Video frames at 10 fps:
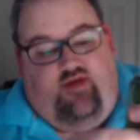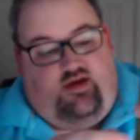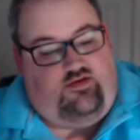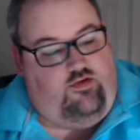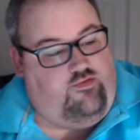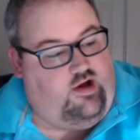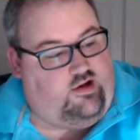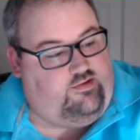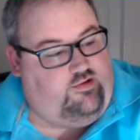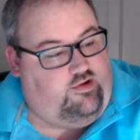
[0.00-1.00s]
X New Rock
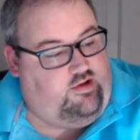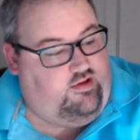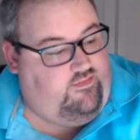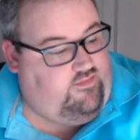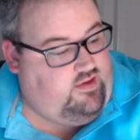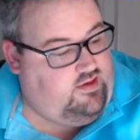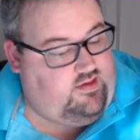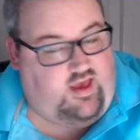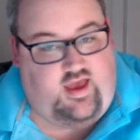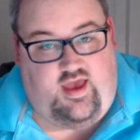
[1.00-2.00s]
Alternative is
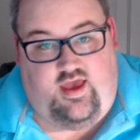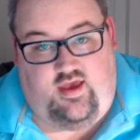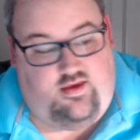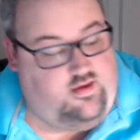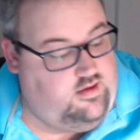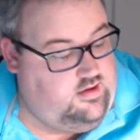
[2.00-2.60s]
a,